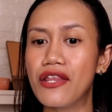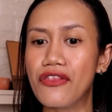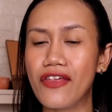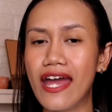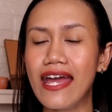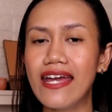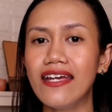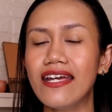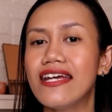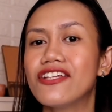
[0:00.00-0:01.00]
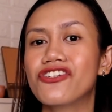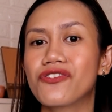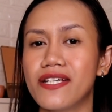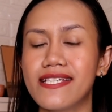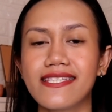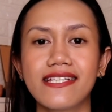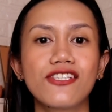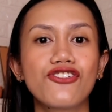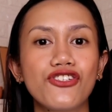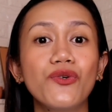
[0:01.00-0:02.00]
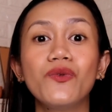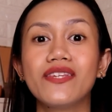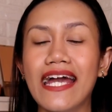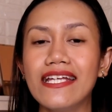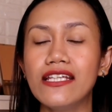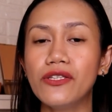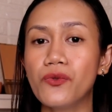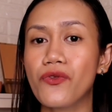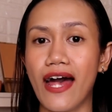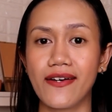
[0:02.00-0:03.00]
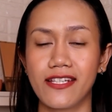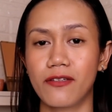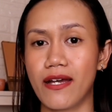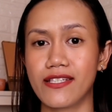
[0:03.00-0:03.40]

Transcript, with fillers: they increased it to 92,000